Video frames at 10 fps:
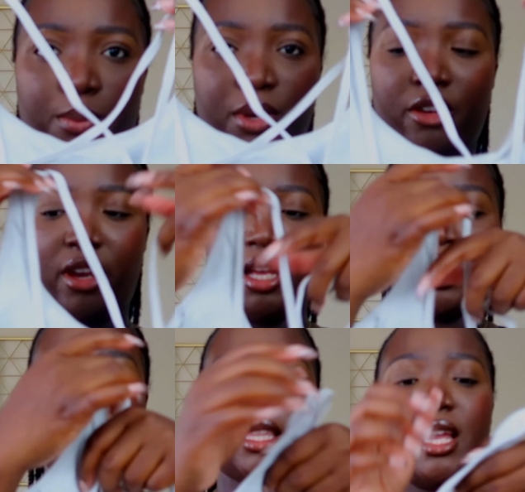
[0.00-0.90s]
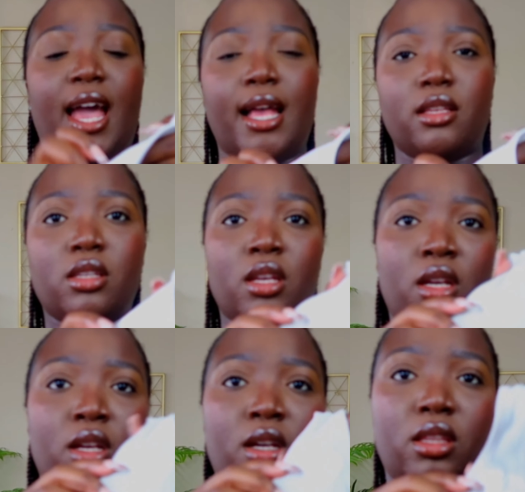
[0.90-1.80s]
period. And then it has
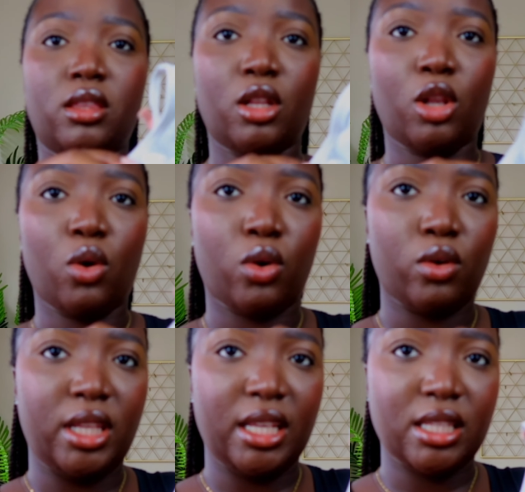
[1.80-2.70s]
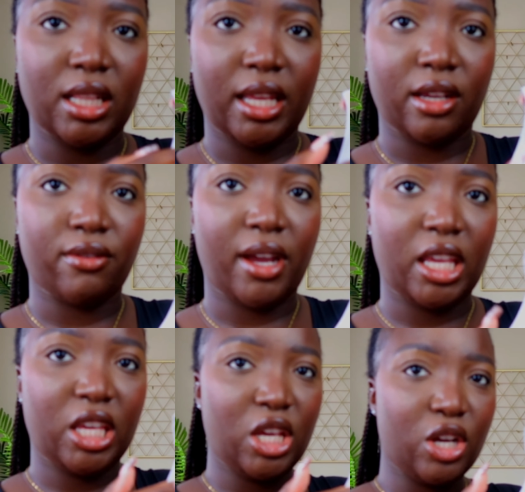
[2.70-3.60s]
the logo detailing right
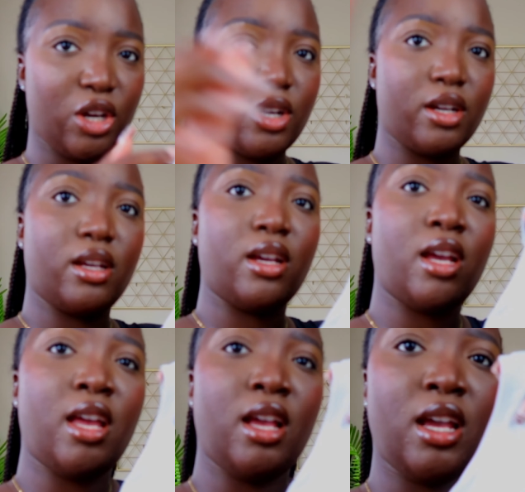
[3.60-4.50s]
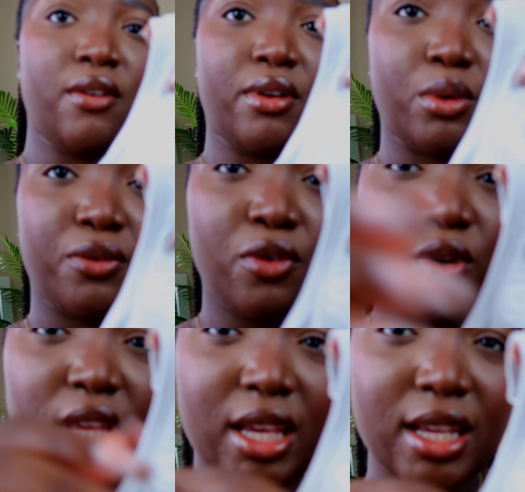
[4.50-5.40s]
here. If it would
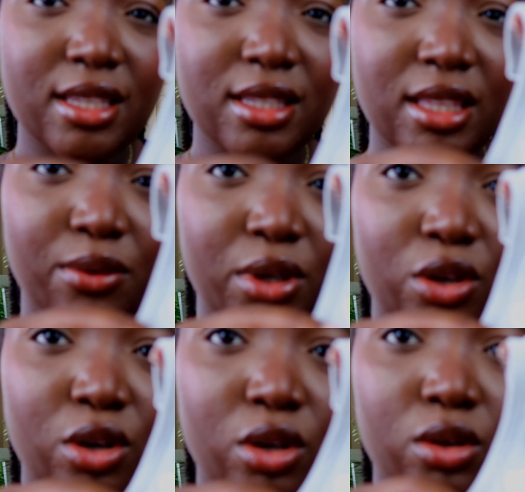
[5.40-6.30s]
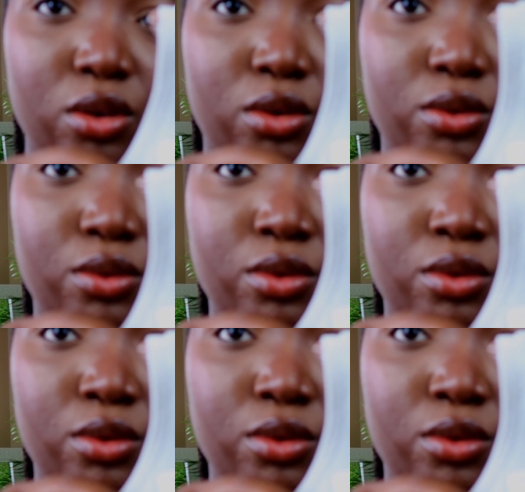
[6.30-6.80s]
focus, there we go.